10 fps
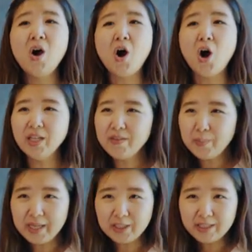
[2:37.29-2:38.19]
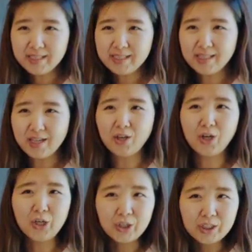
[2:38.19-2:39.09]
All of the patients that are
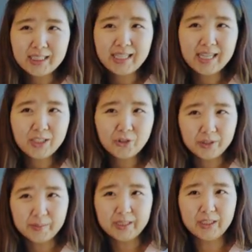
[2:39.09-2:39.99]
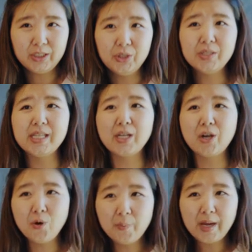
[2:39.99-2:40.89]
currently getting treatment using
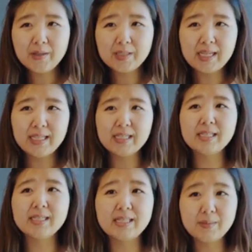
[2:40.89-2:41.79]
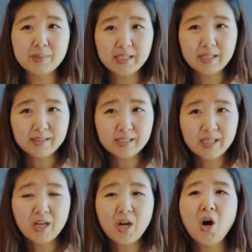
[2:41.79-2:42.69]
Hope Biosciences stem cells
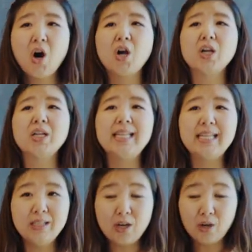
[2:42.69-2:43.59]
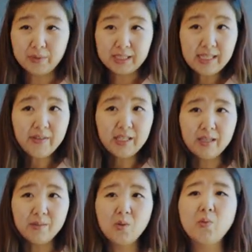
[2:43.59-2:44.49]
are receiving
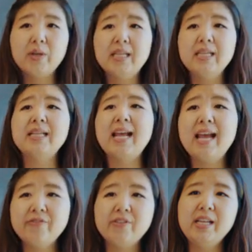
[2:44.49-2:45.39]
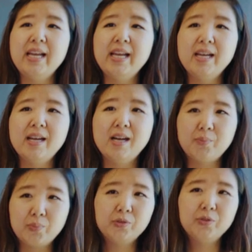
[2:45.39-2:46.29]
them within an
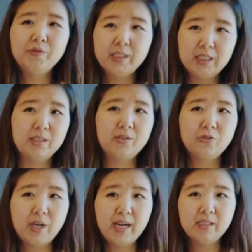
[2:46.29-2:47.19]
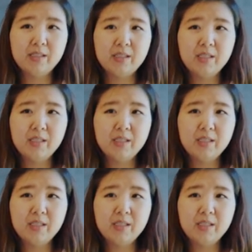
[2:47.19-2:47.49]
FDA-approved clinical trial.